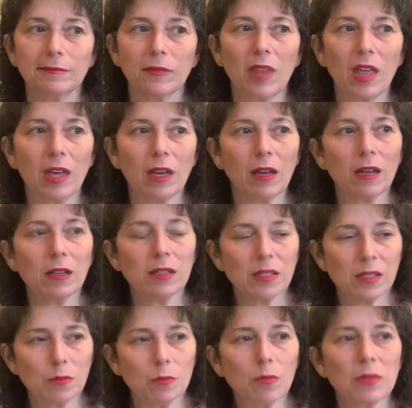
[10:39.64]
like
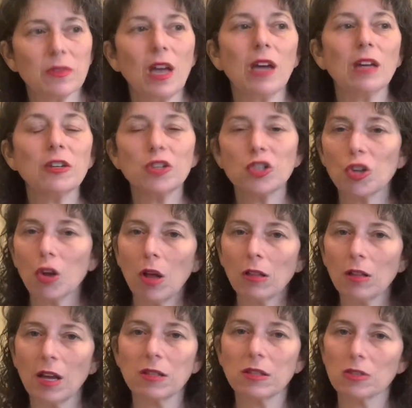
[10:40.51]
not a
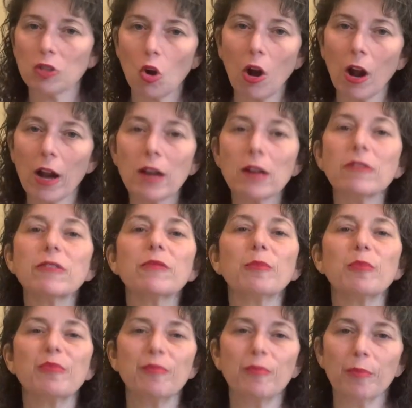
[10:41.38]
shawl, a scarf,
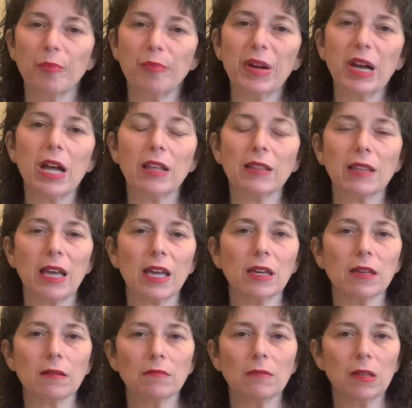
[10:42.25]
but
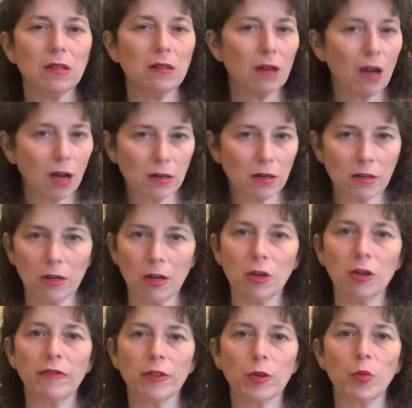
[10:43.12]
like not an
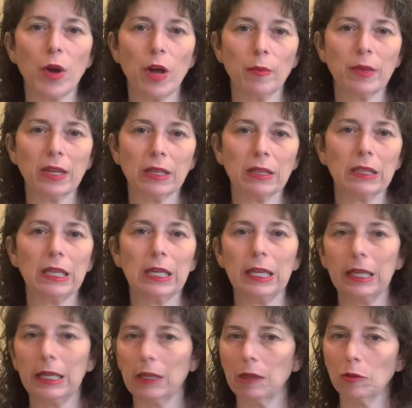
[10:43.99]

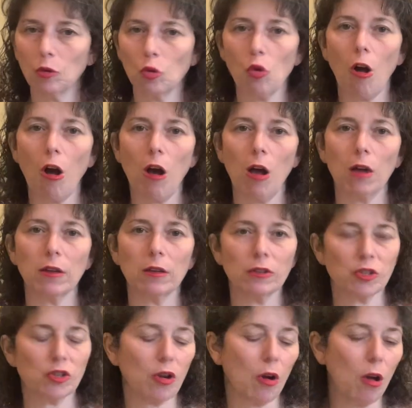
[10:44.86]
overwhelmingly long
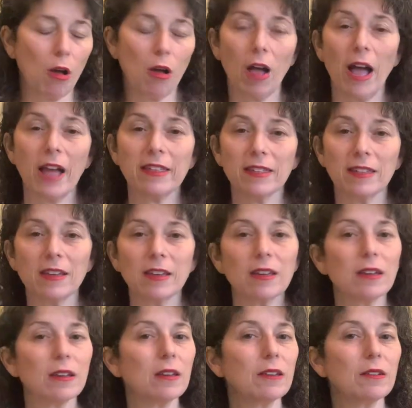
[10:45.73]
shawl. I
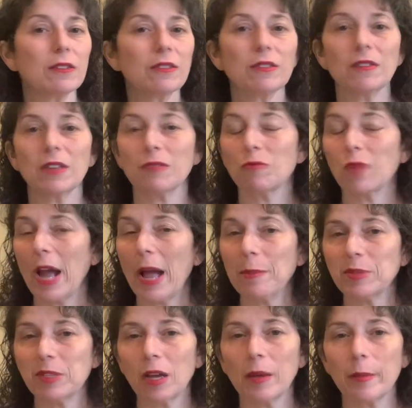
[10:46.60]
think
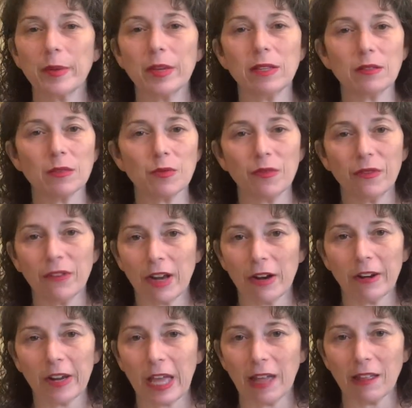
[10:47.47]
wrapped up, it's
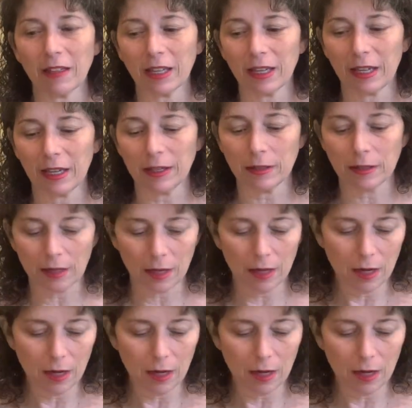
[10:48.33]
very elegant.